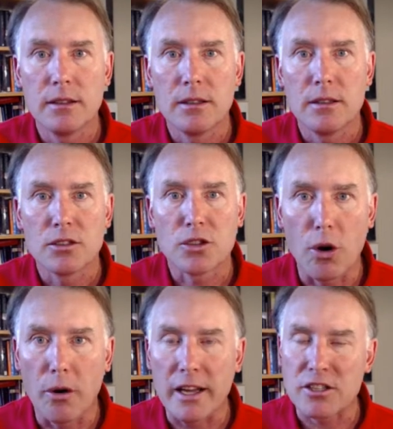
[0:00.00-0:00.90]
So
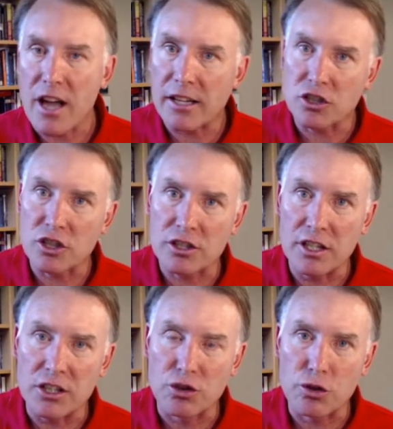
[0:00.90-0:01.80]
it's not just
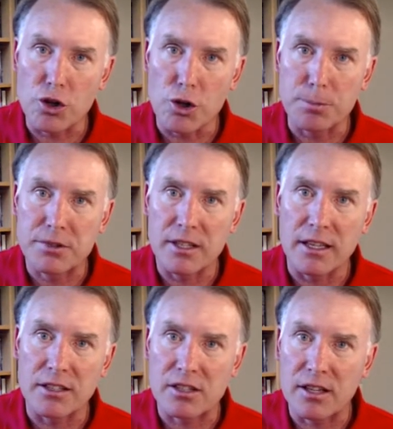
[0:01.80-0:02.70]
these groups,
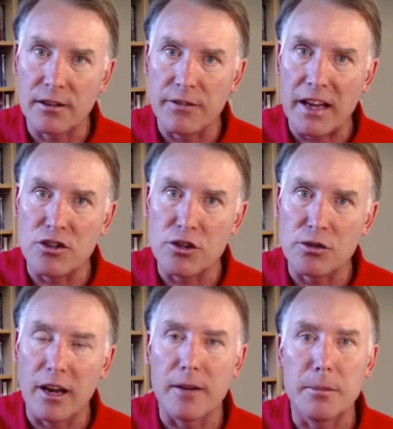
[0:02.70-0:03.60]
it's the venue
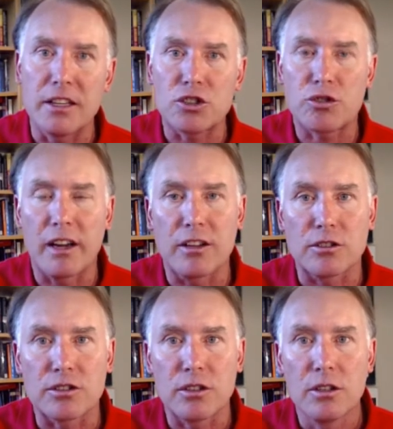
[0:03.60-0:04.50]
administrators